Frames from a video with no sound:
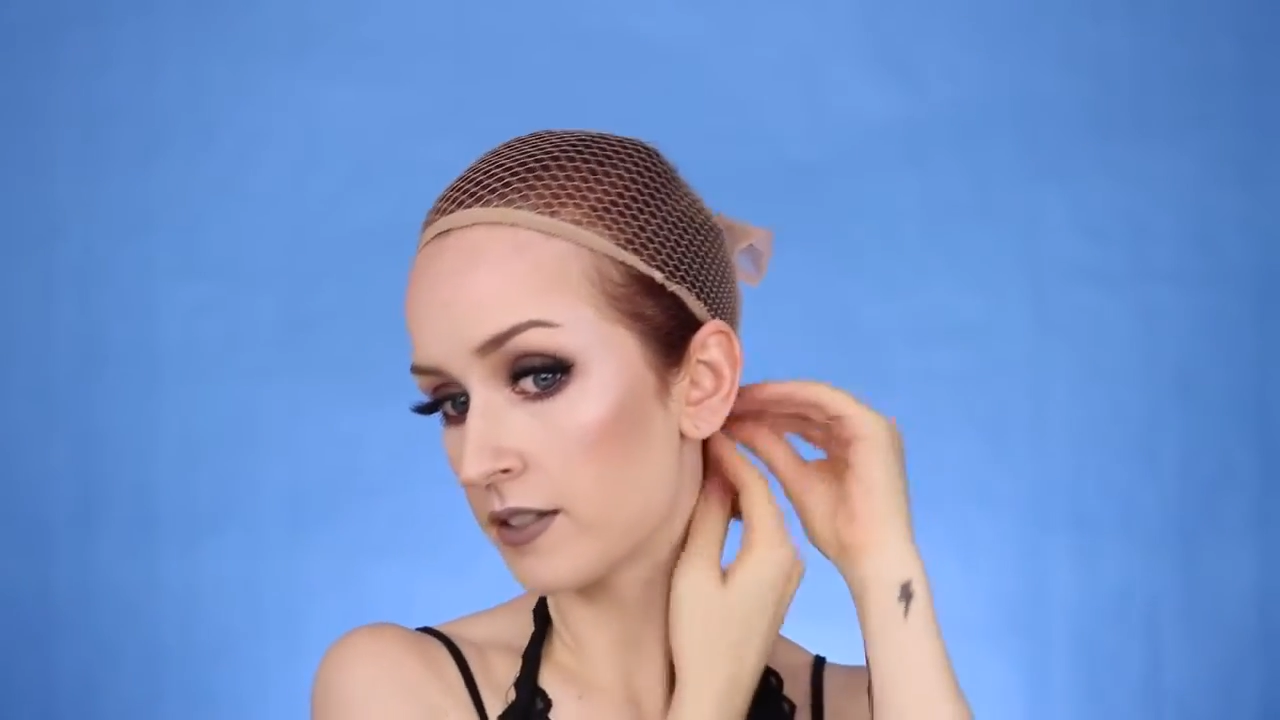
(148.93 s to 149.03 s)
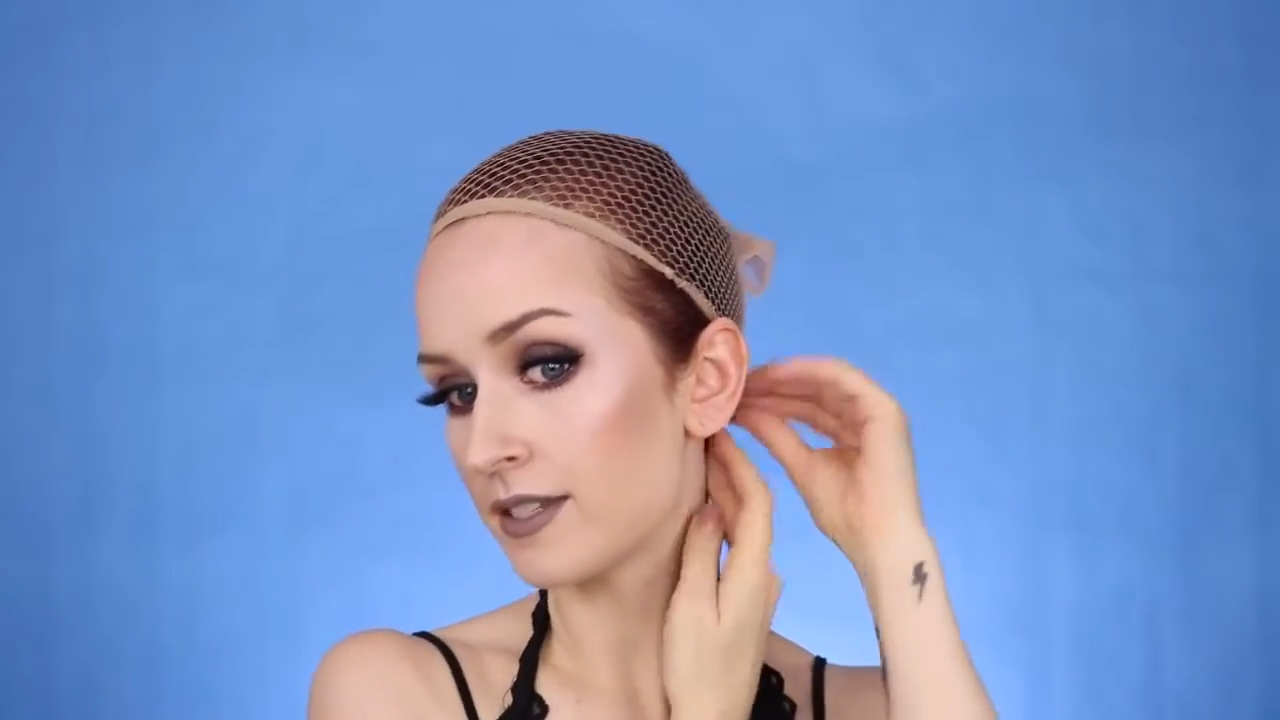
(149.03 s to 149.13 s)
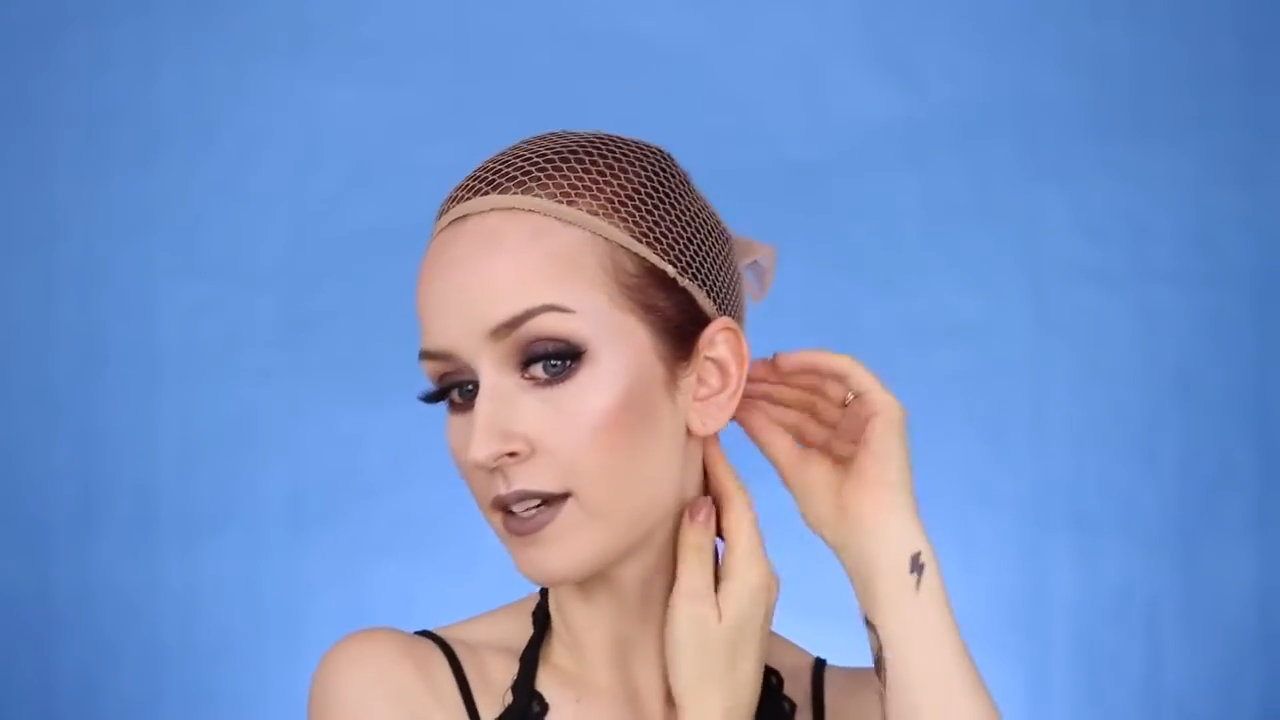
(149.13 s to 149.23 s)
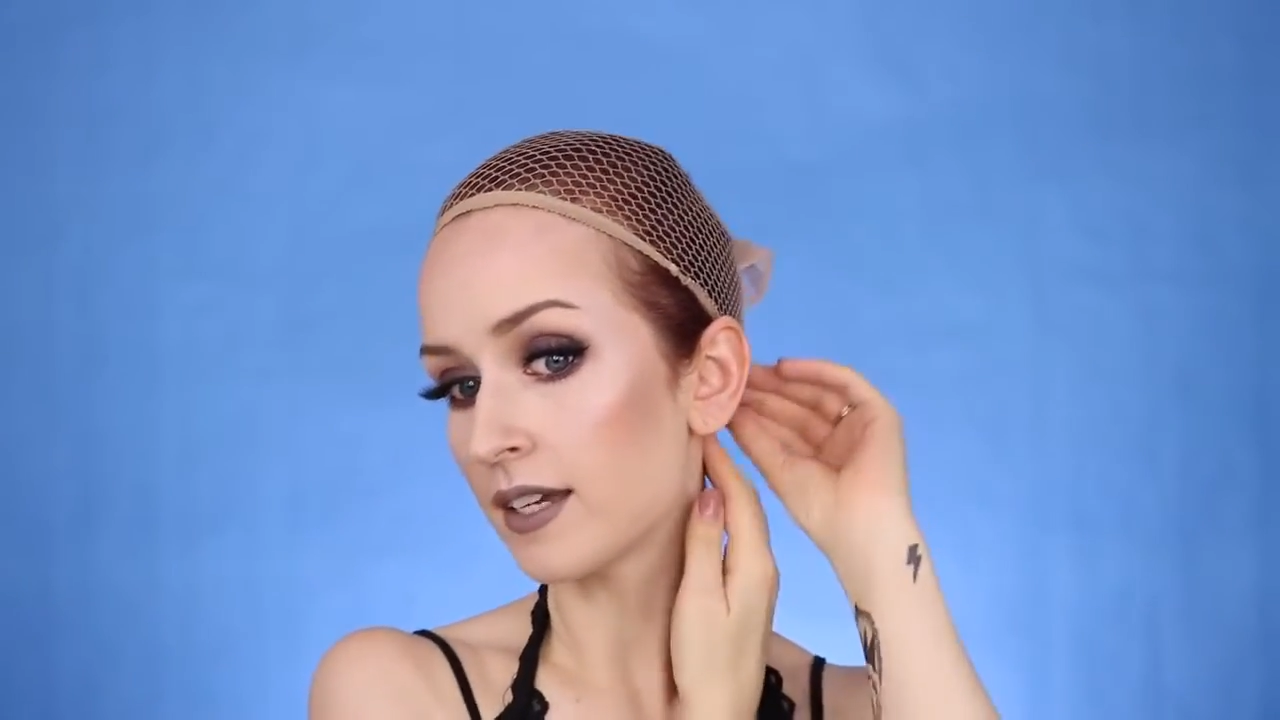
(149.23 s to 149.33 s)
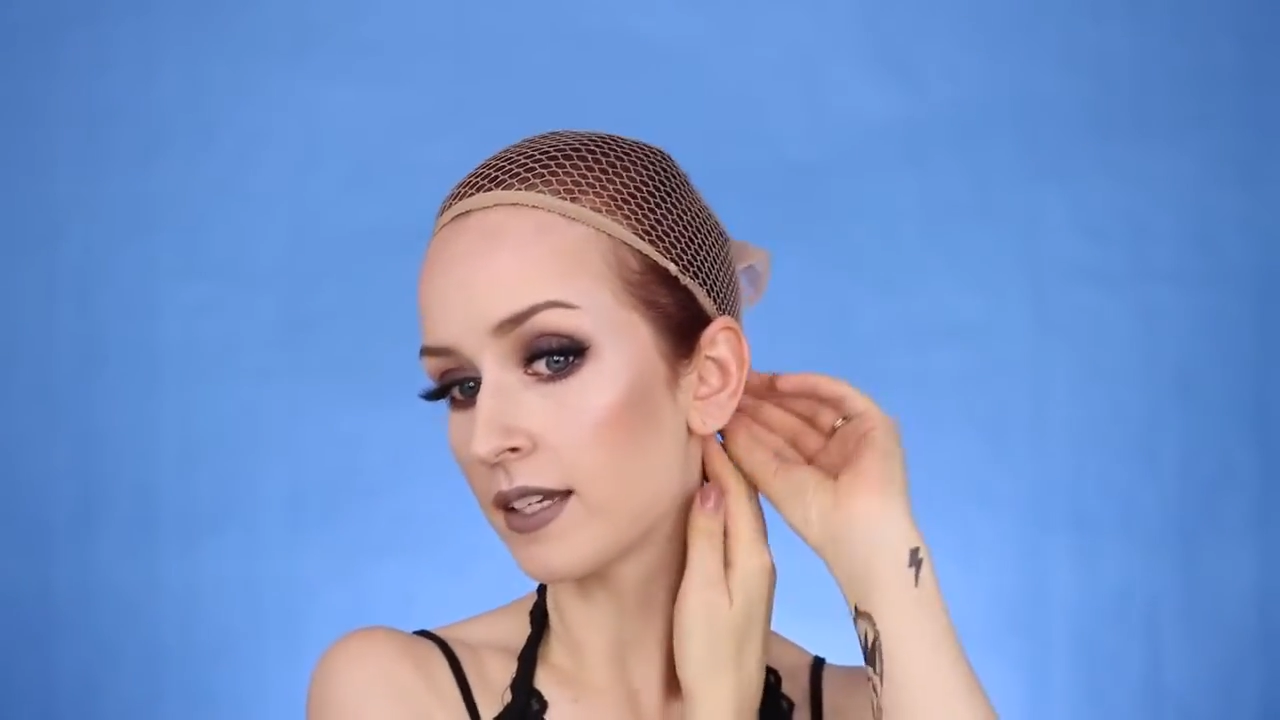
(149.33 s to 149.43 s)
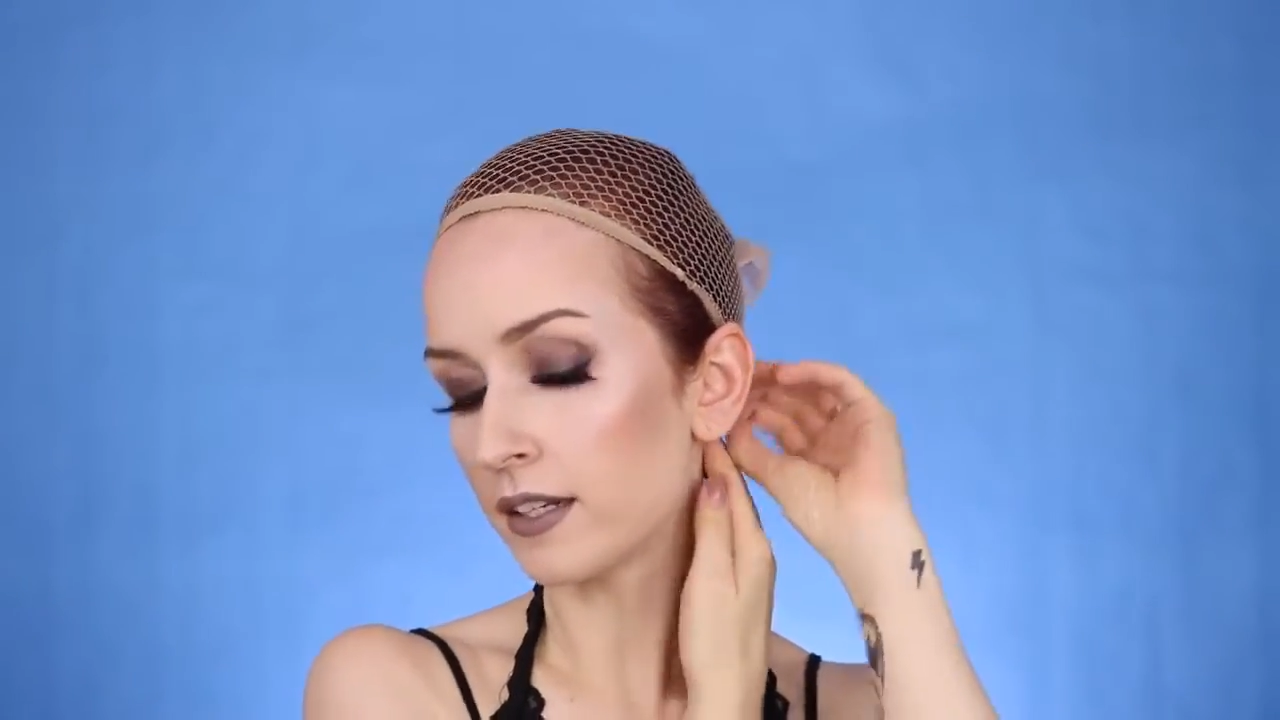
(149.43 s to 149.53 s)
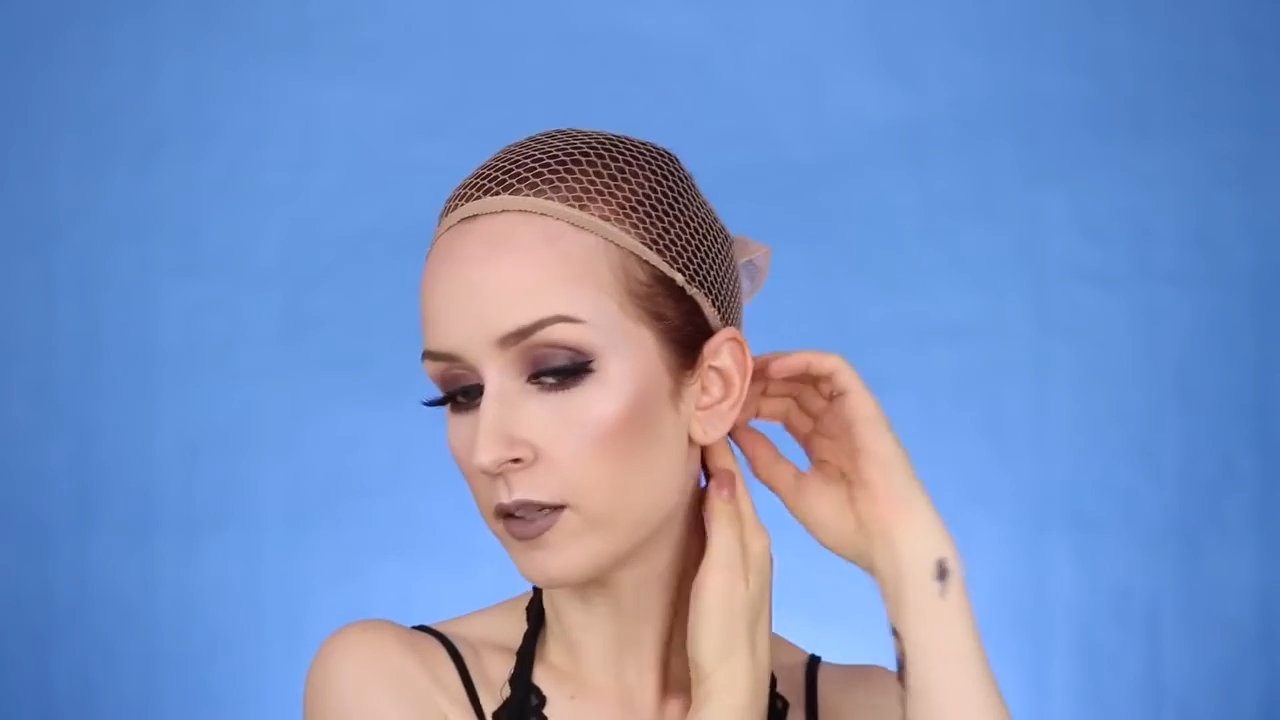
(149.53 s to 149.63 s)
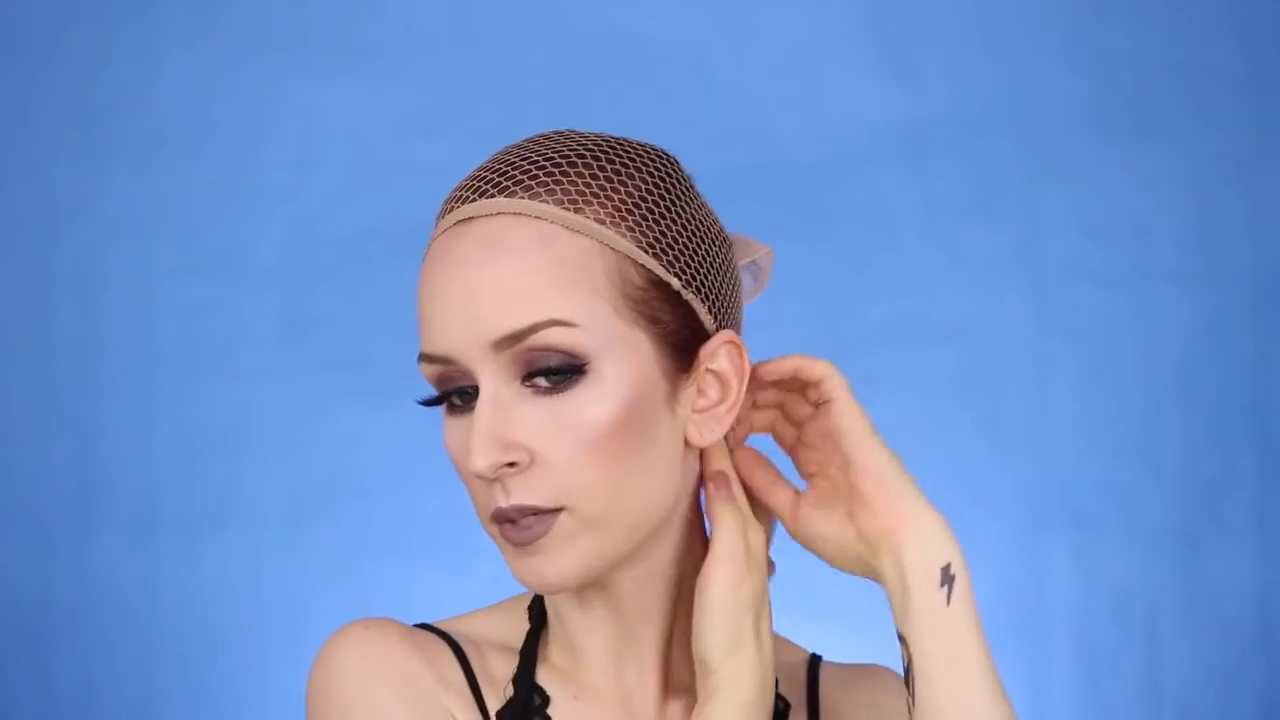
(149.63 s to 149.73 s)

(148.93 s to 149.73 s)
stuck in here